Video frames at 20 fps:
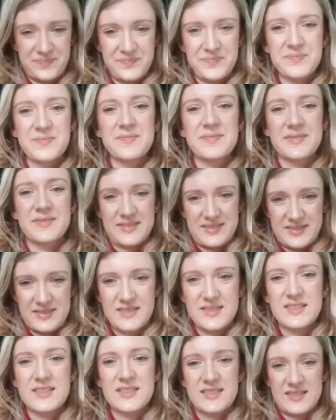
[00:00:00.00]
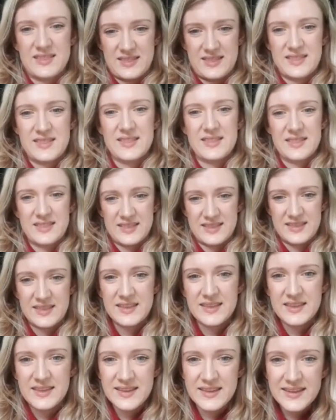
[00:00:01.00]
there is a garden,
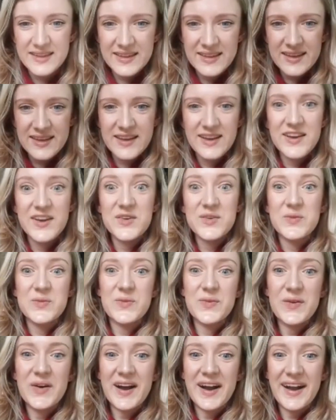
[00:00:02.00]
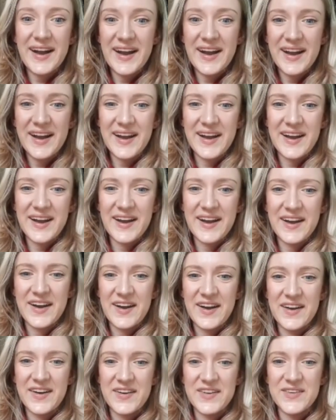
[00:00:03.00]
a huge garden
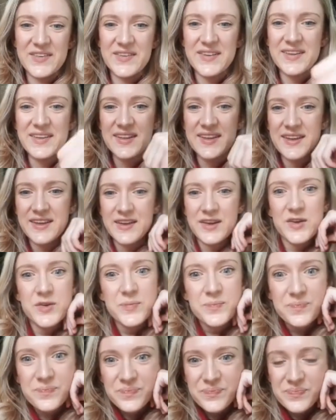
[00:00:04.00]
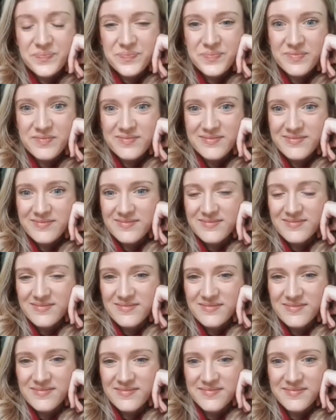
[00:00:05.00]
looking like
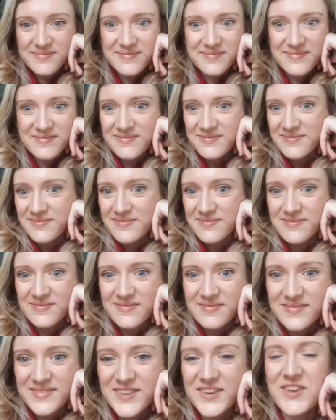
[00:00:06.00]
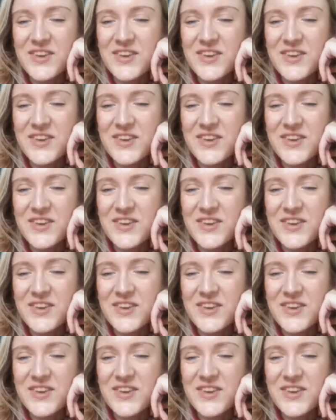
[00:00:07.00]
Versailles. So